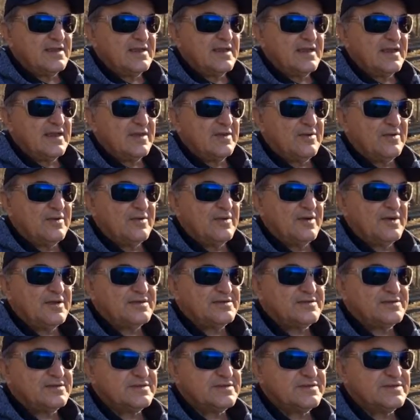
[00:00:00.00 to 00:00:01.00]
they
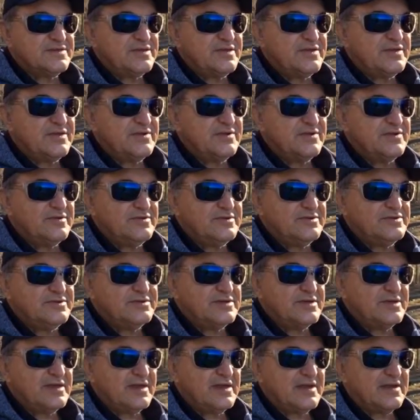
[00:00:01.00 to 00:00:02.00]
hoist this
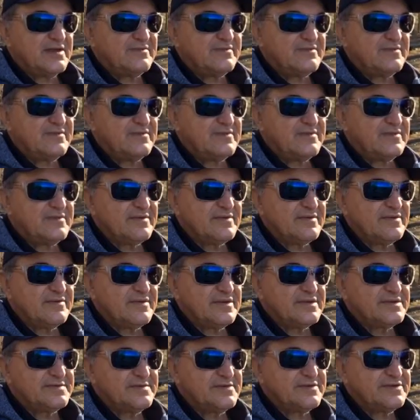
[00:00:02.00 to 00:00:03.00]
huge
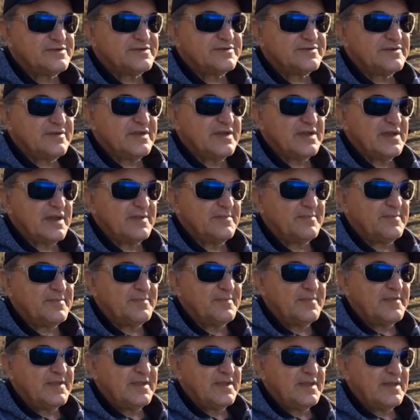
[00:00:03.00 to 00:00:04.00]
Christmas tree up
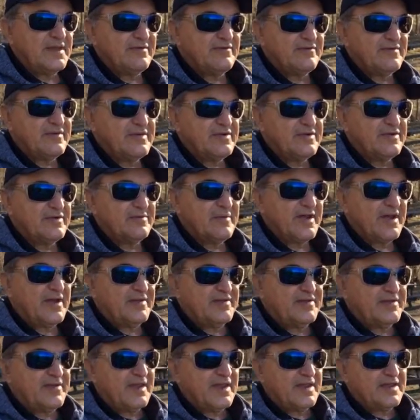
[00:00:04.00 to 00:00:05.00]
every year
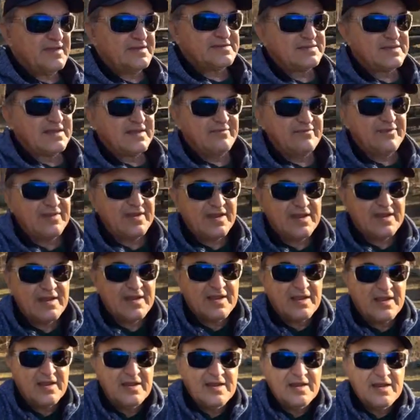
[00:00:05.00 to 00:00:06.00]
about Thanksgiving
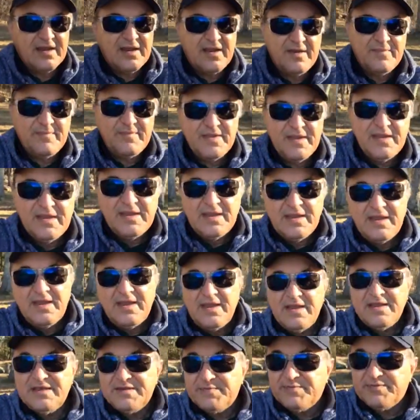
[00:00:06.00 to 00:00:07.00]
and light it up.
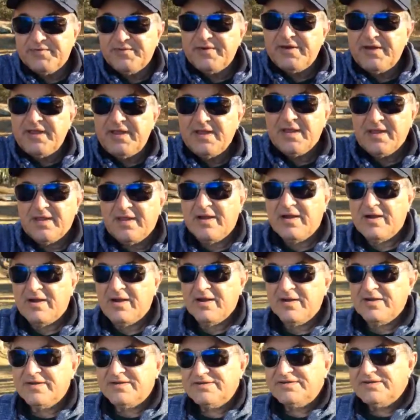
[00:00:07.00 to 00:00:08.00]
It's pretty
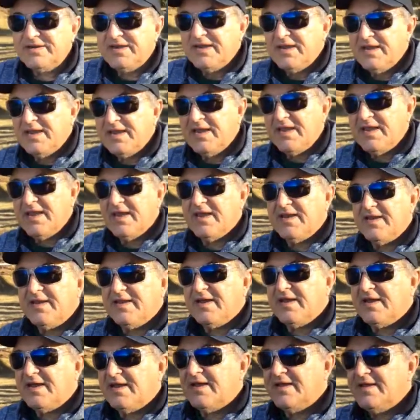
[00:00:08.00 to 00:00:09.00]
large, and
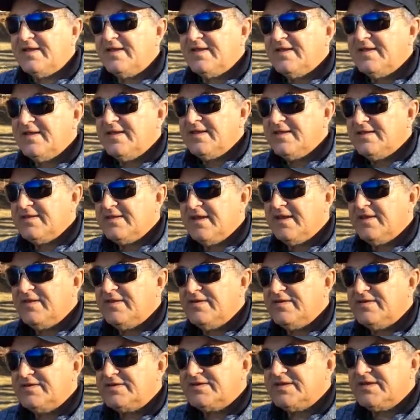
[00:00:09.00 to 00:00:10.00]
that
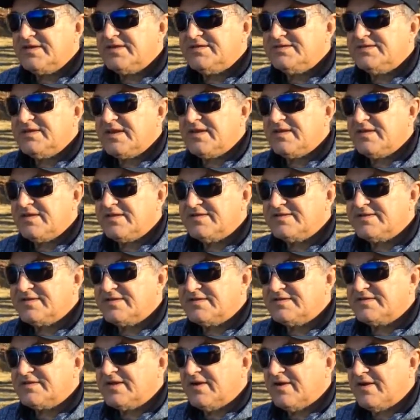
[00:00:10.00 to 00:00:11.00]
usually signals
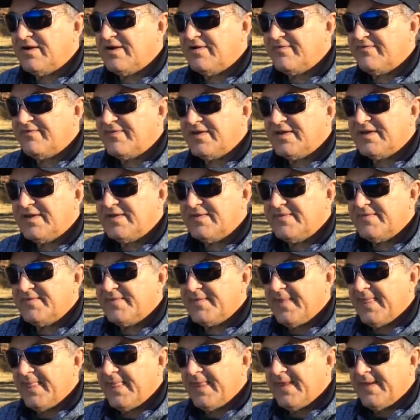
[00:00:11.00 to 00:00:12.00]
the start of it.
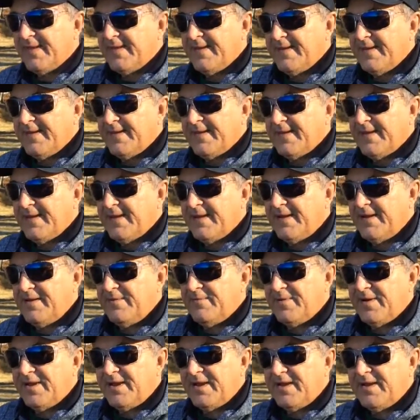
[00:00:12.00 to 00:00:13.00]

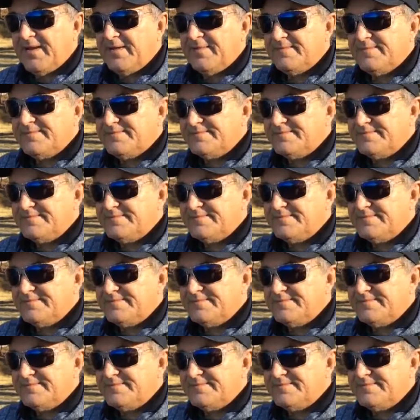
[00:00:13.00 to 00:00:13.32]
Anyway,